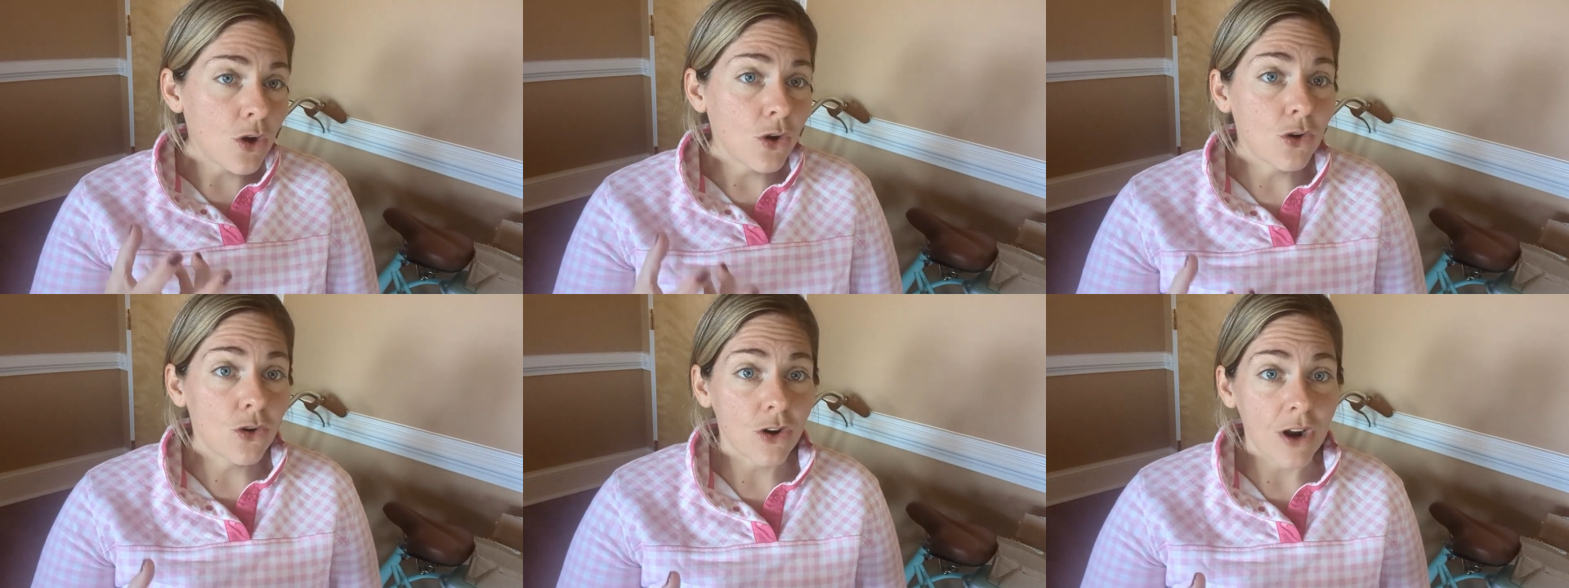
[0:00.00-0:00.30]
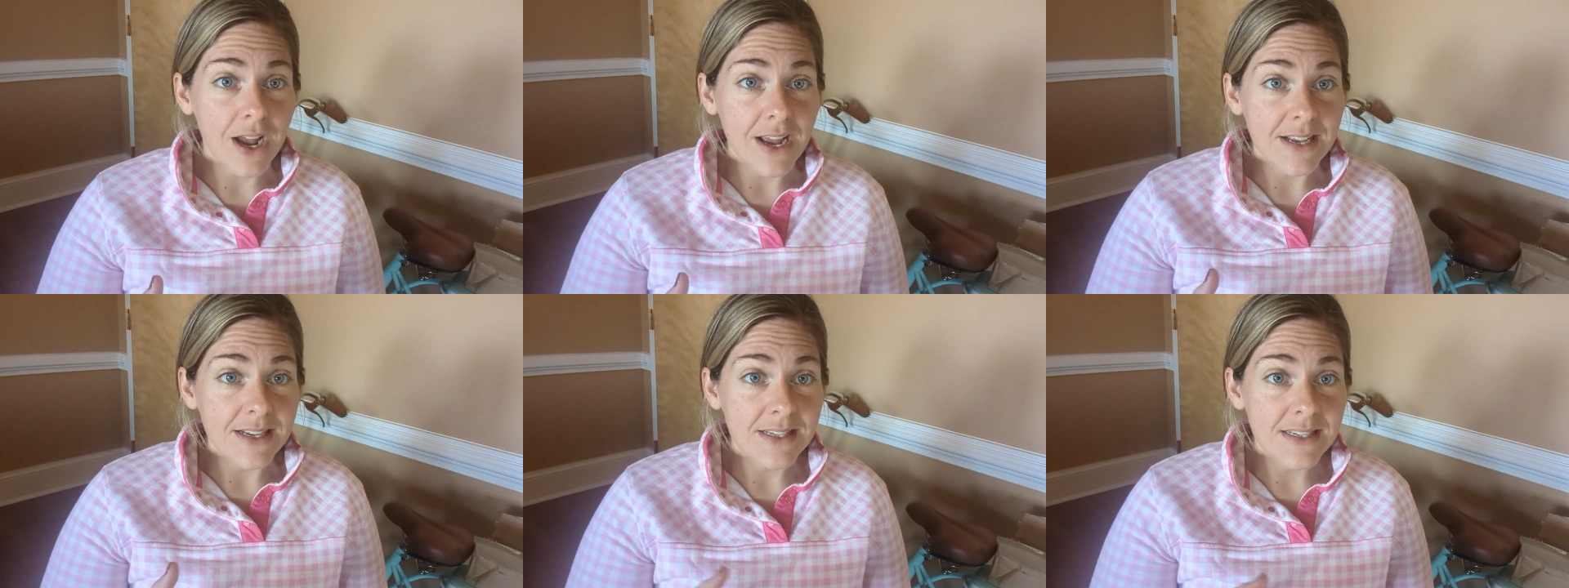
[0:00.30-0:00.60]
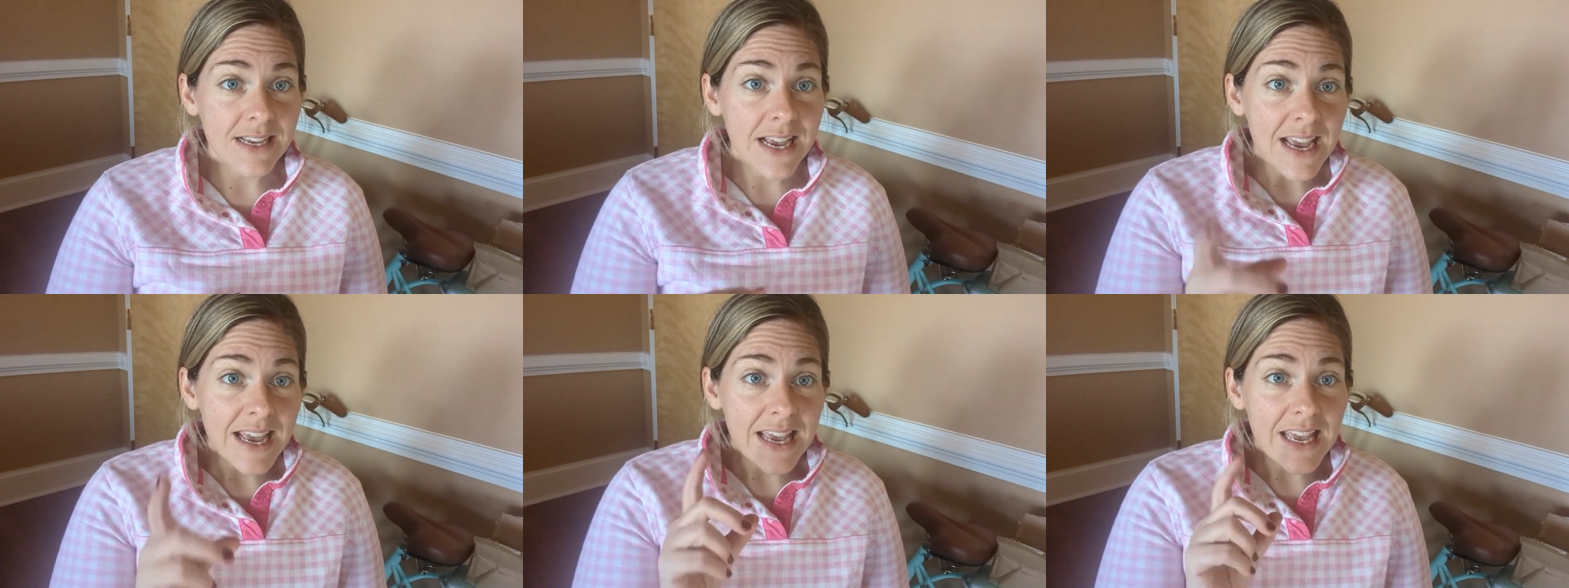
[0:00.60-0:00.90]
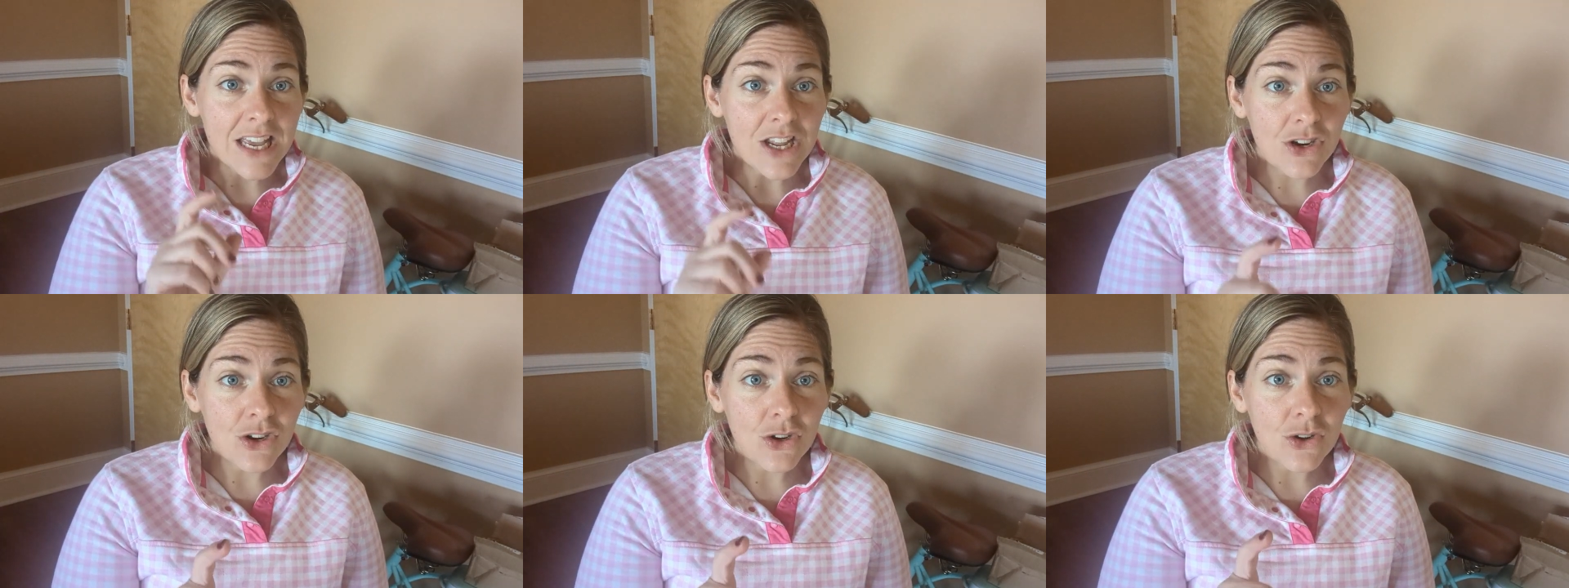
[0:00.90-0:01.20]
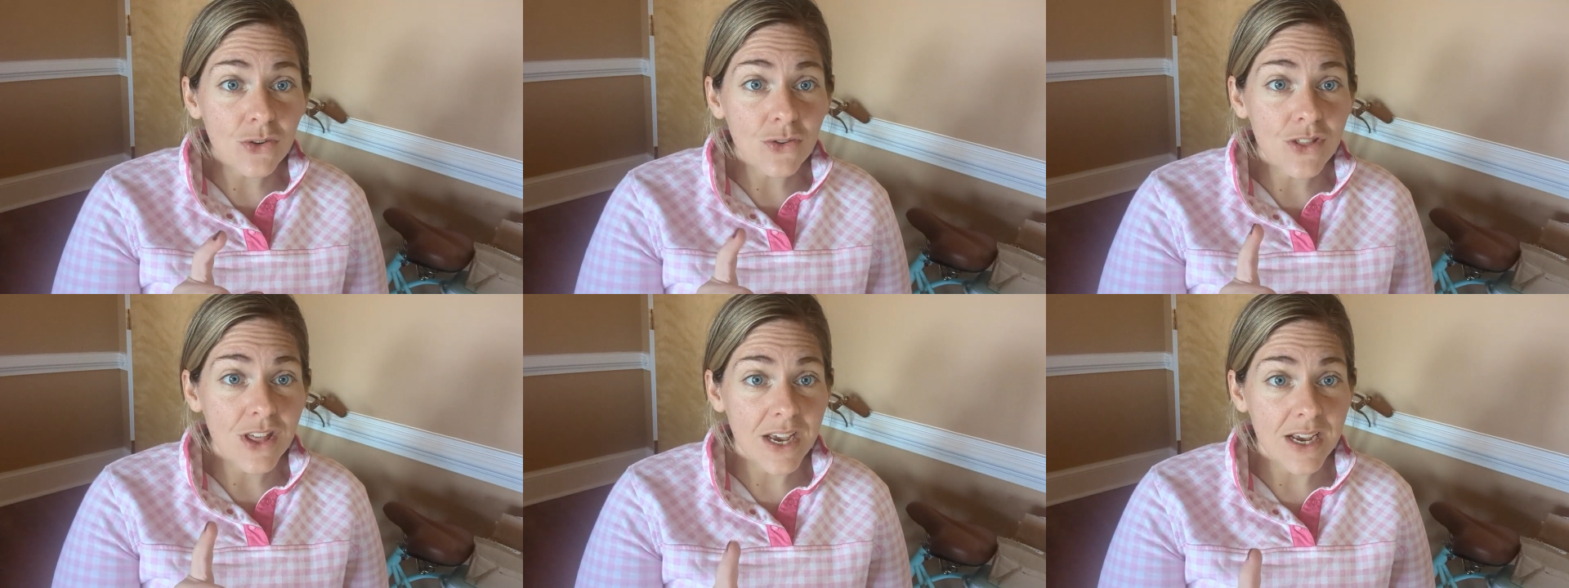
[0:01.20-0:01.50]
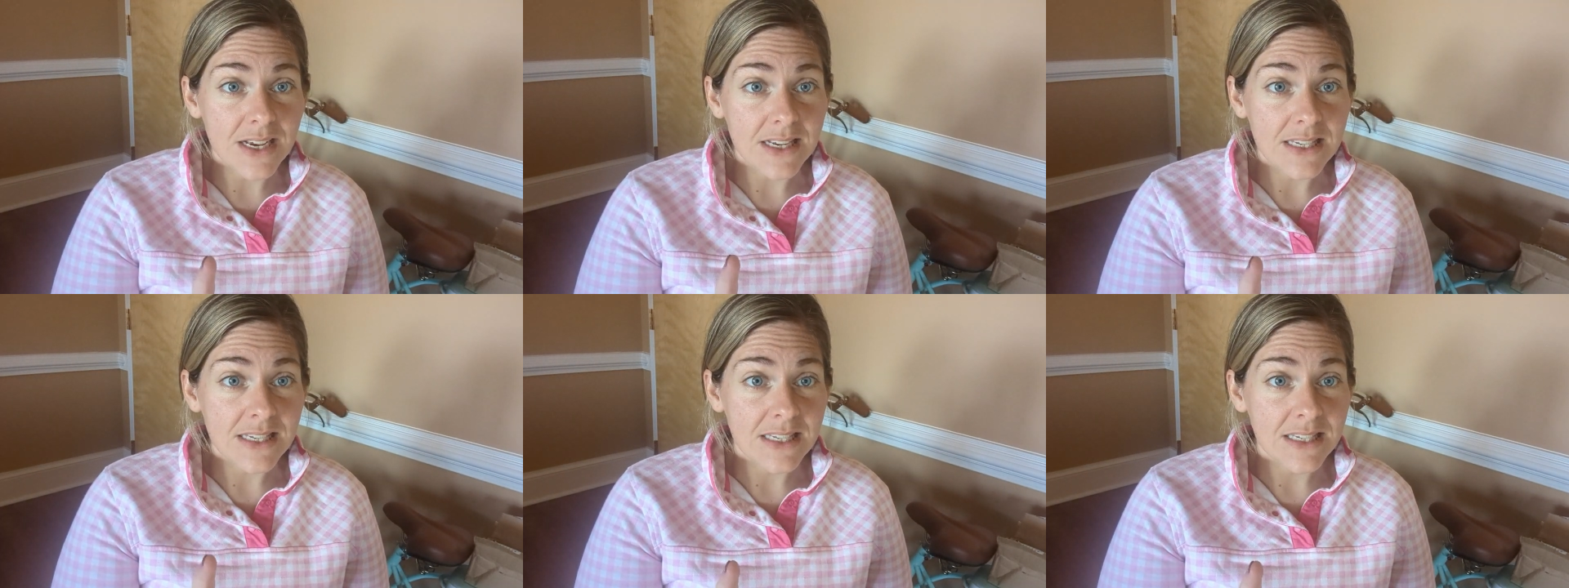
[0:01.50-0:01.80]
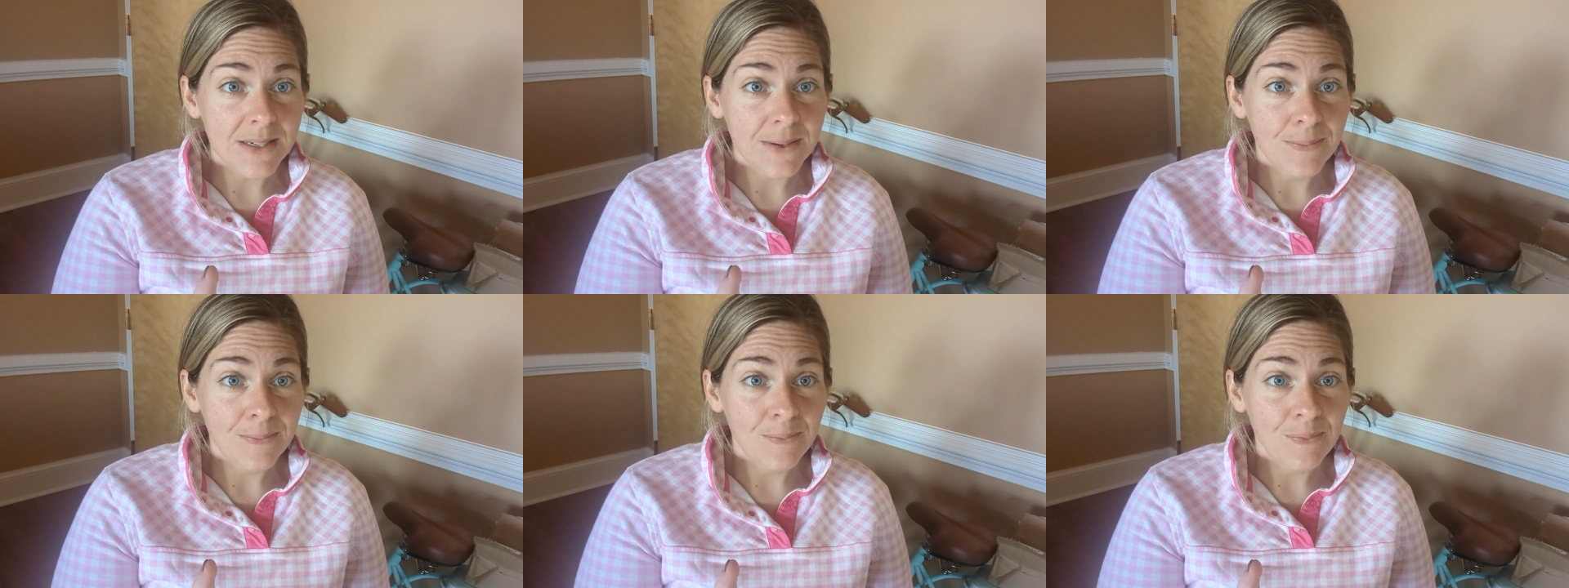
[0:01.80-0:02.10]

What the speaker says: Christ, he knew this,